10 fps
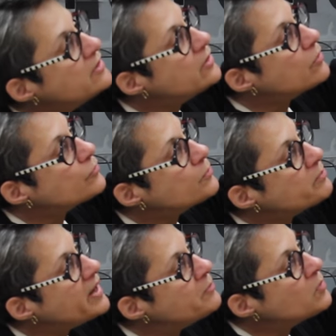You go
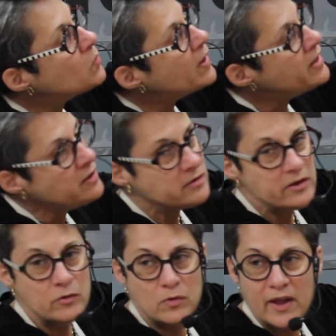from paper white,
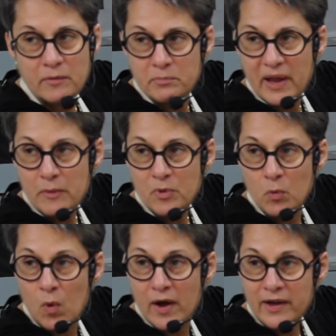you let
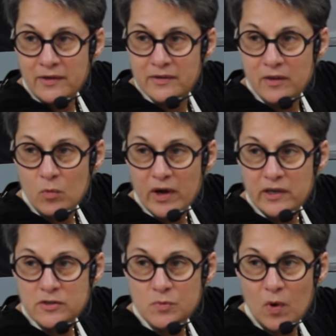paper white, the
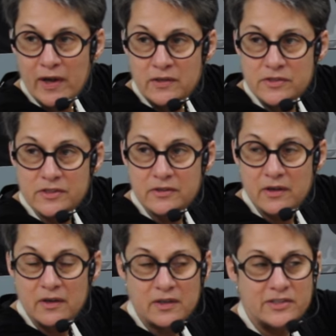whitest whites,
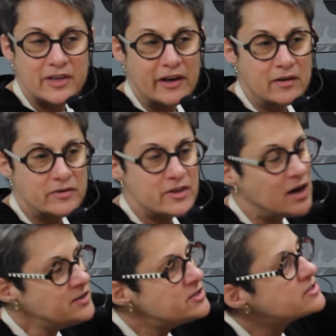stay
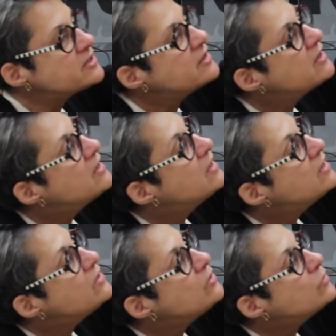untouched.
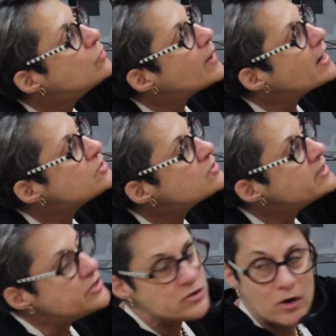You
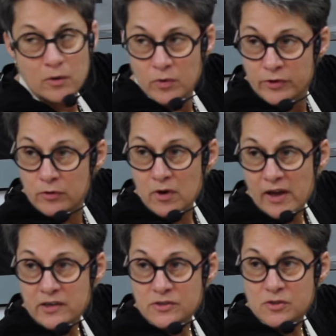gradually start with your
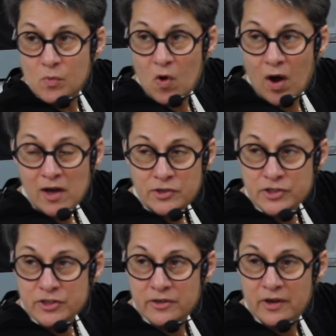lightest
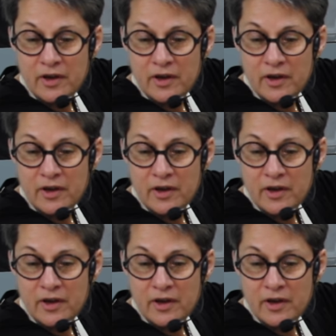wash,